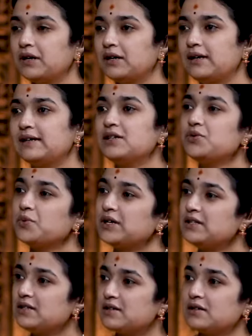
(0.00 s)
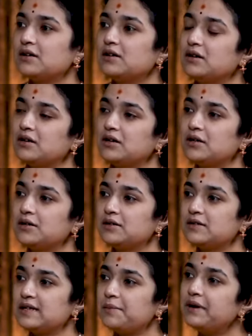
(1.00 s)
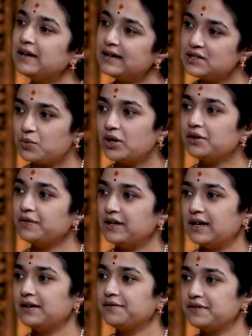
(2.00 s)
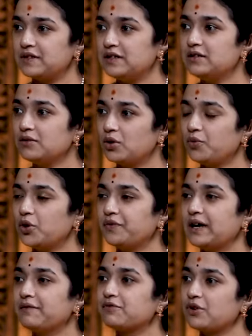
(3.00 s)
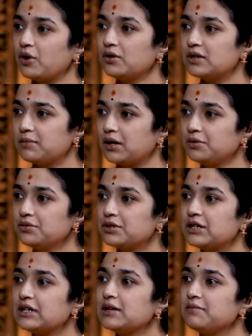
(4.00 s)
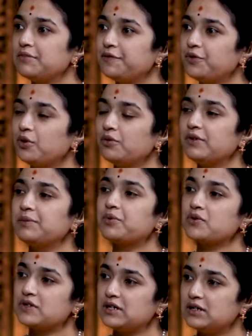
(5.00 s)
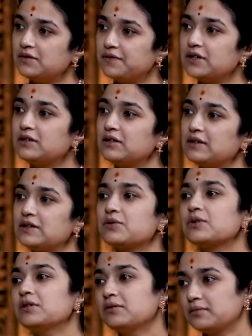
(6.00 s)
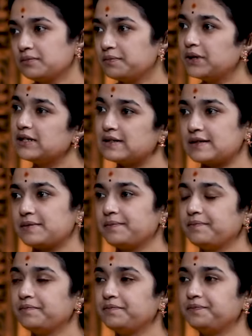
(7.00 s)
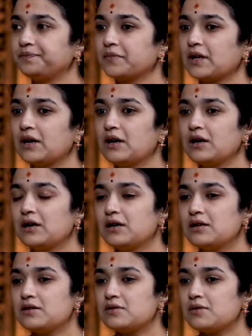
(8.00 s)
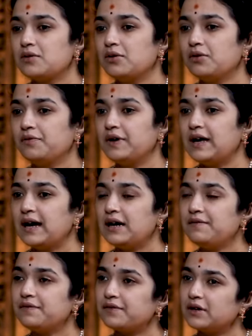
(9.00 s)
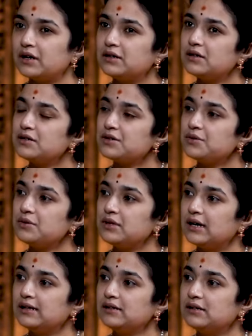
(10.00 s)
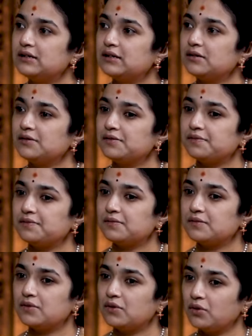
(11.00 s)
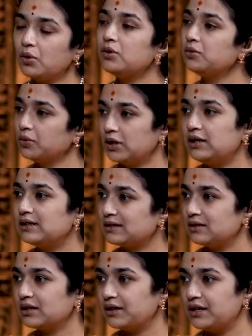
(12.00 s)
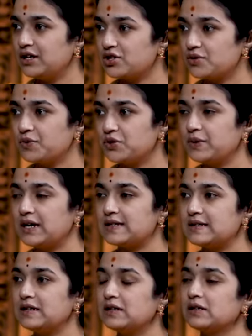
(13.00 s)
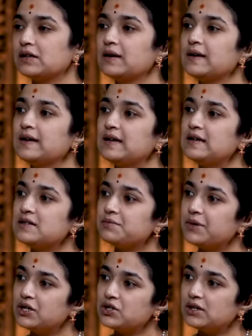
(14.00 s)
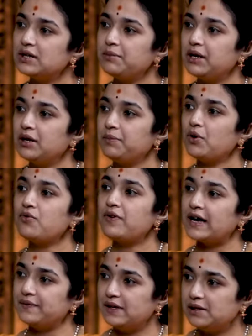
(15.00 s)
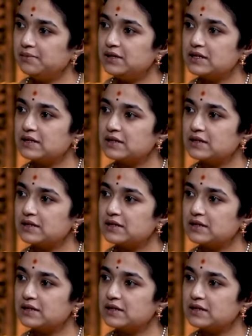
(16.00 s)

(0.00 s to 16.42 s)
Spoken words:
let us once summarize what we have seen or what we have talked about before we proceed further into the pulse. So we have understood that the whole world, the creation which we are seeing, is majorly made up of 5 elements.